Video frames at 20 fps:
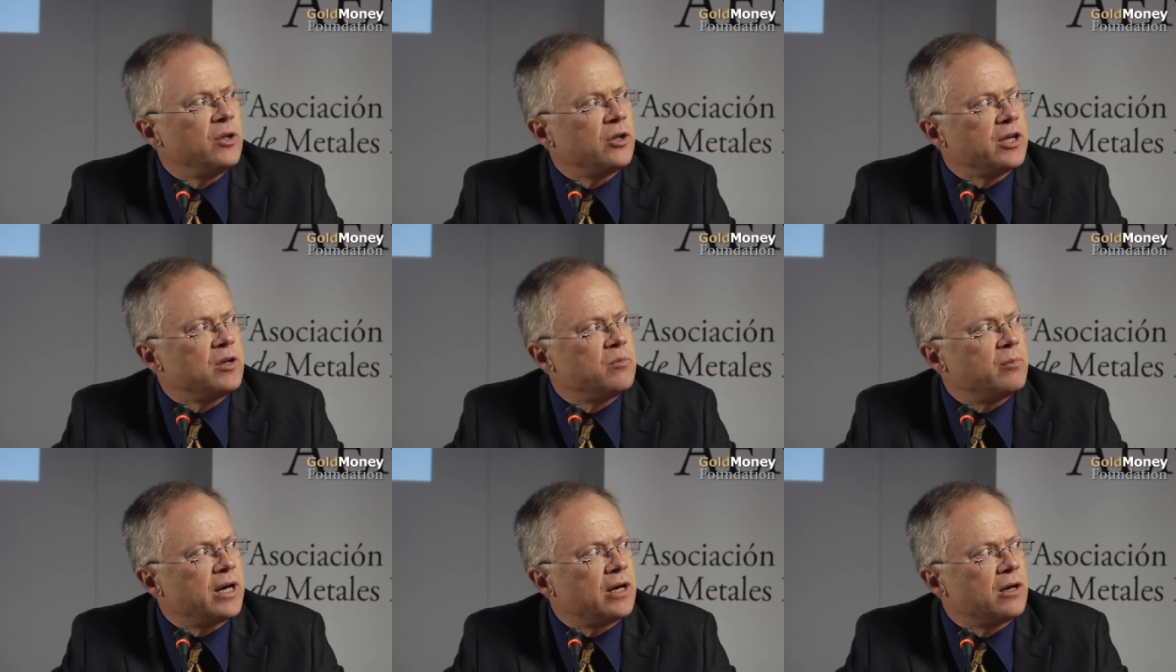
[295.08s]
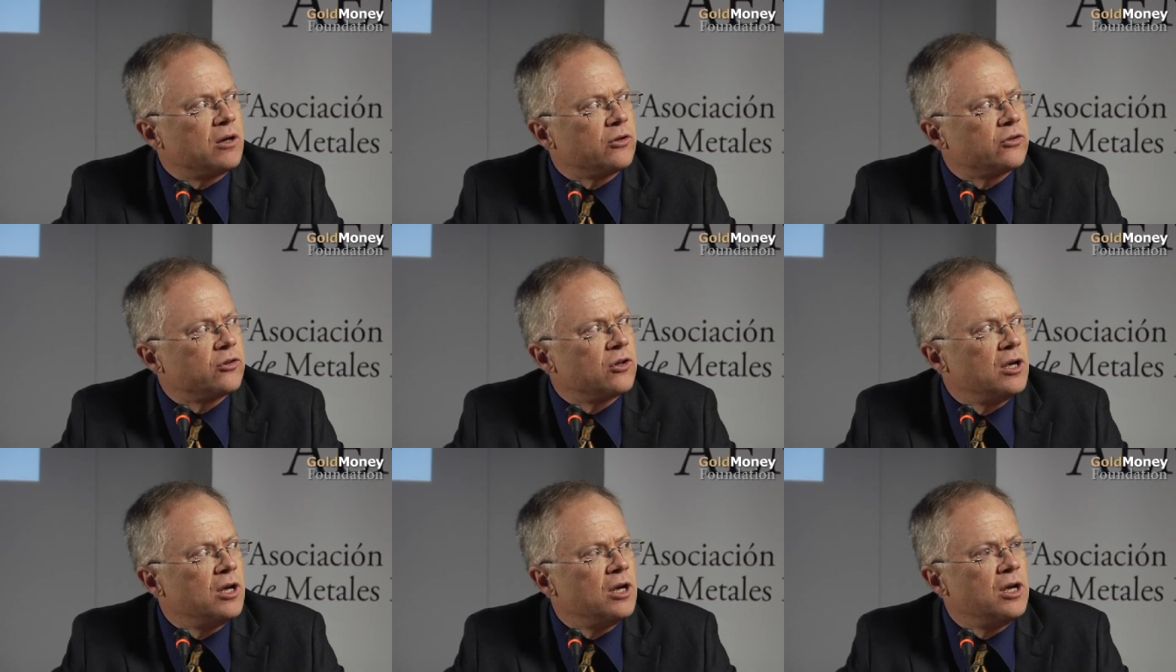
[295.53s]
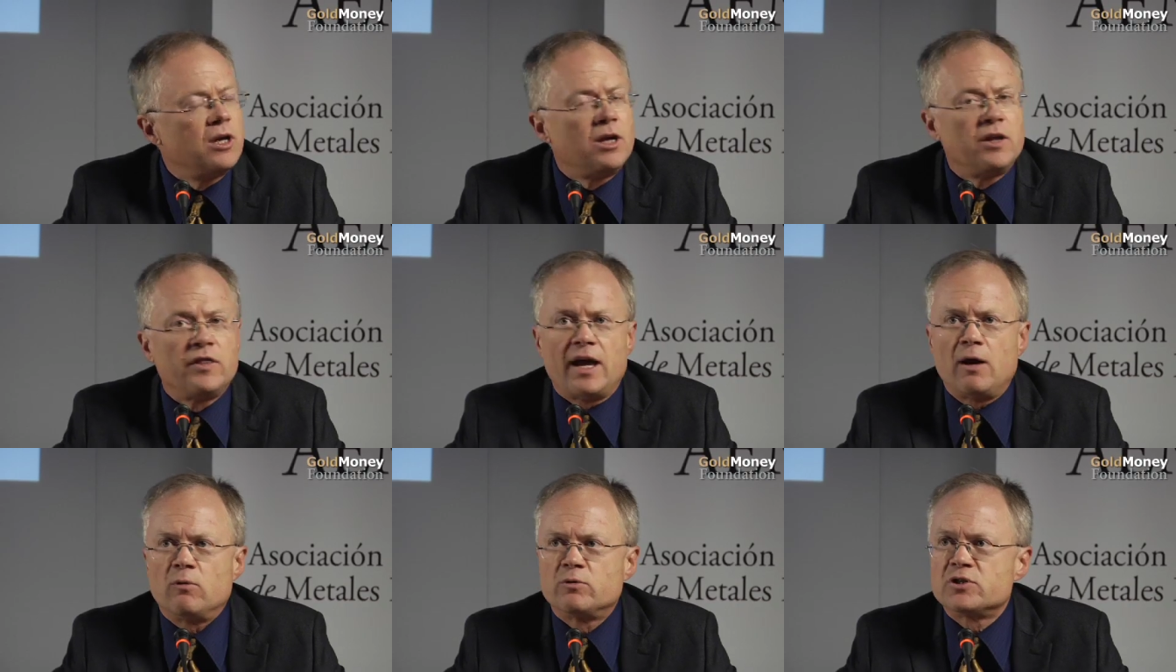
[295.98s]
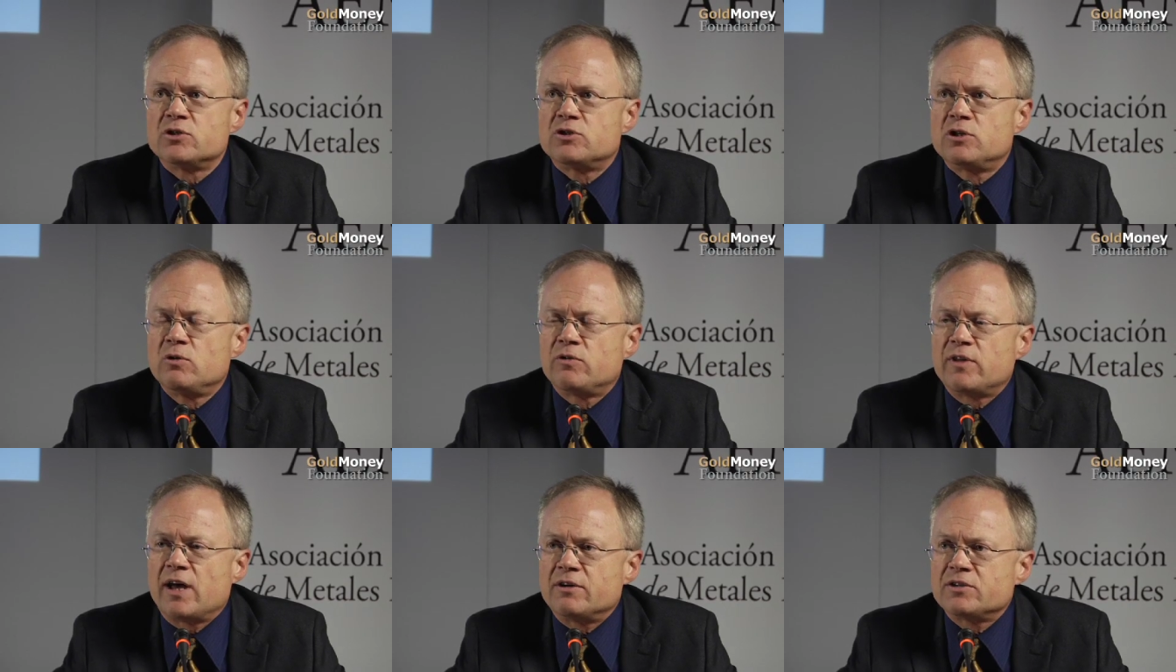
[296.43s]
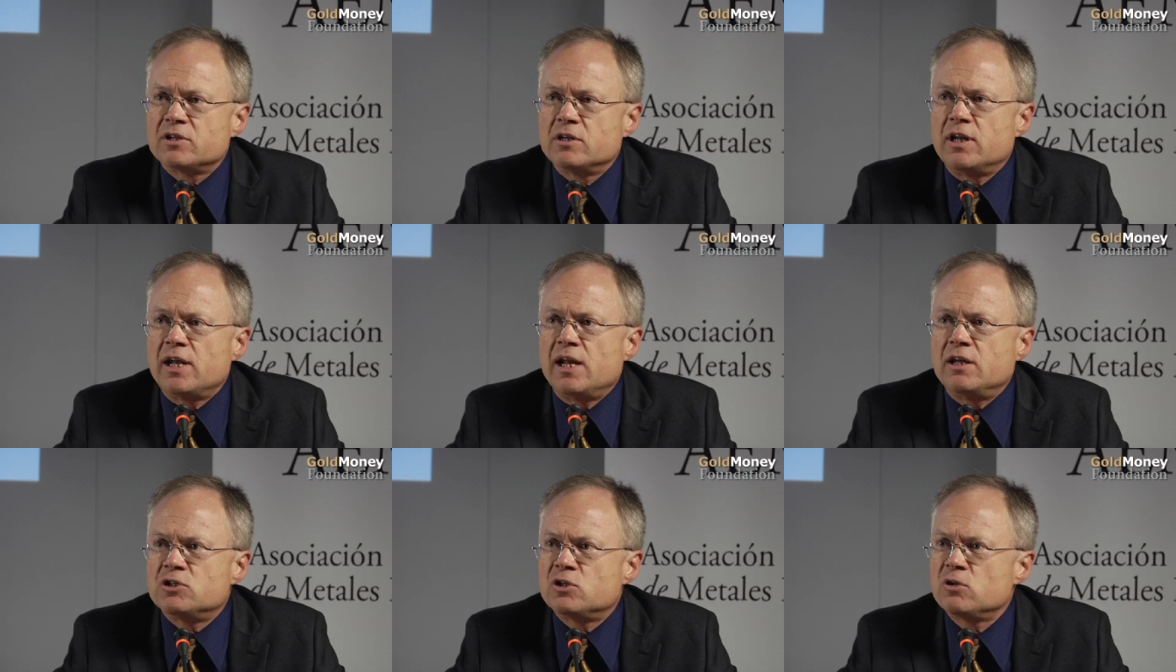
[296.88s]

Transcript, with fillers: million barrels. That was in 2008.